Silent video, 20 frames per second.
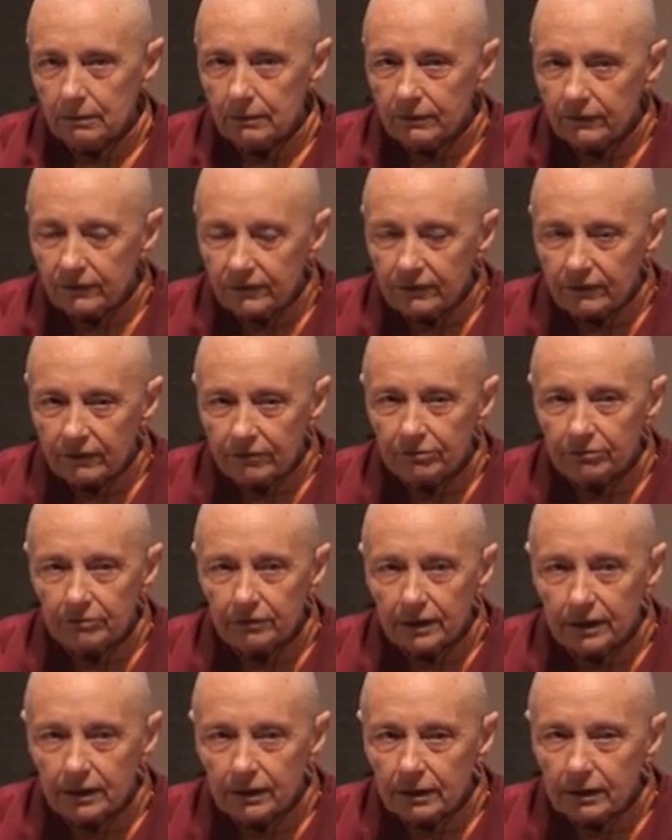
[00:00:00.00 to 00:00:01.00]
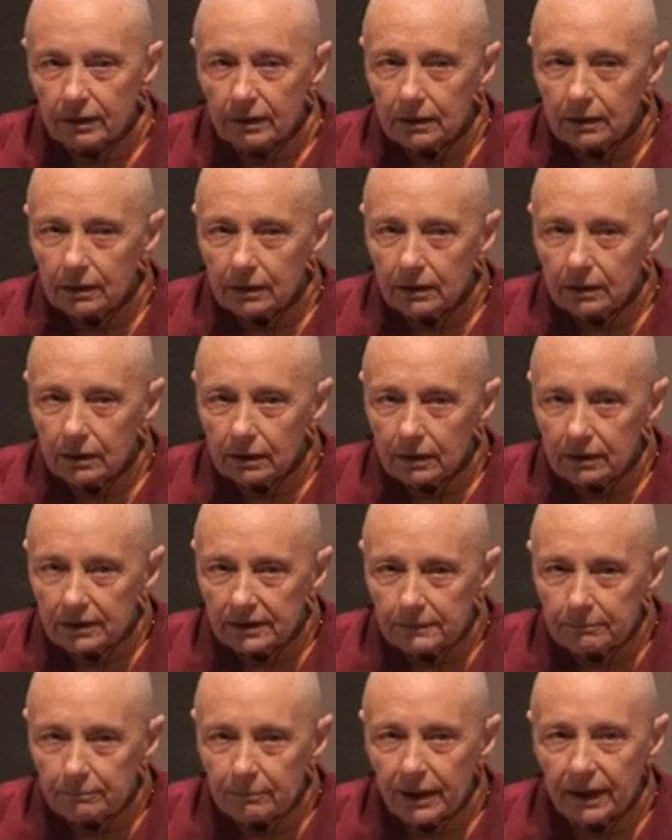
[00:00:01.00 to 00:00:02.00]
The suffering
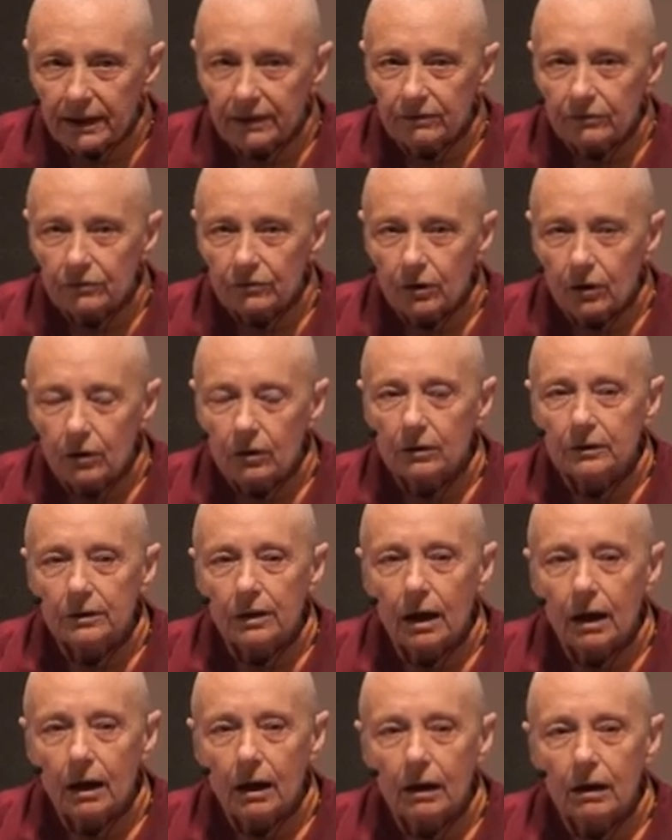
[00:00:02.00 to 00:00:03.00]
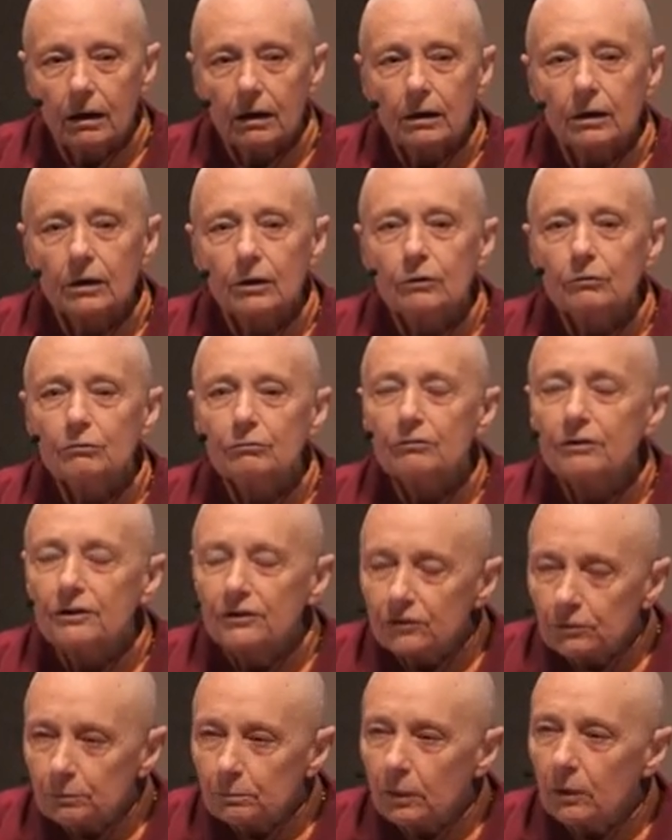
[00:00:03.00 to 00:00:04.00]
depends on our
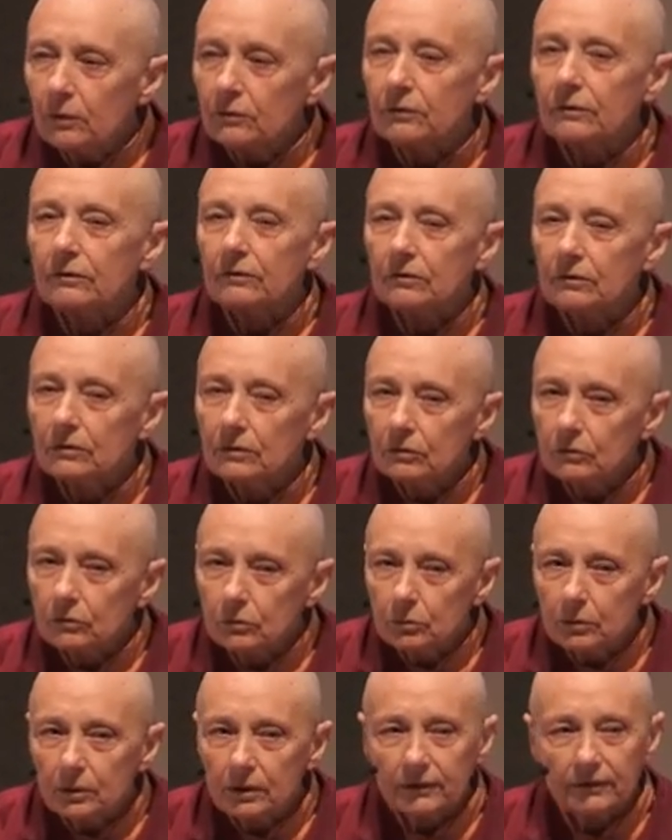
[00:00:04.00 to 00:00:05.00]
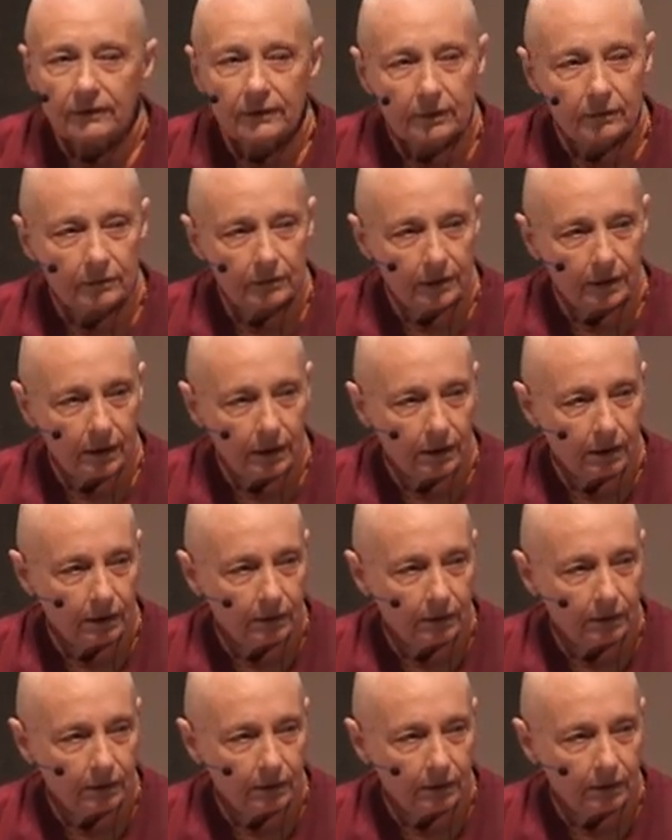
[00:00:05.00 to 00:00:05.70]
response to what is out there.